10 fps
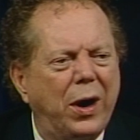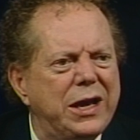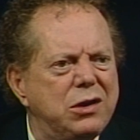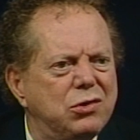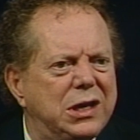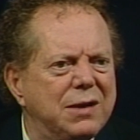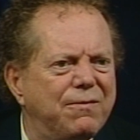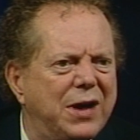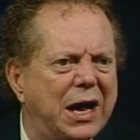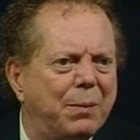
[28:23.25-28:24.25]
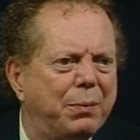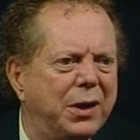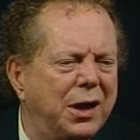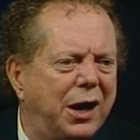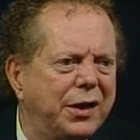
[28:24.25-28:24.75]
Why do you give
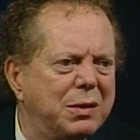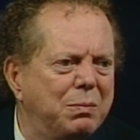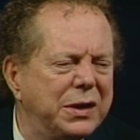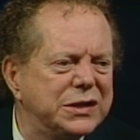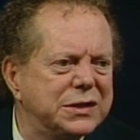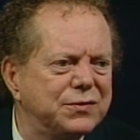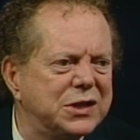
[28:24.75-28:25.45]
up on the midst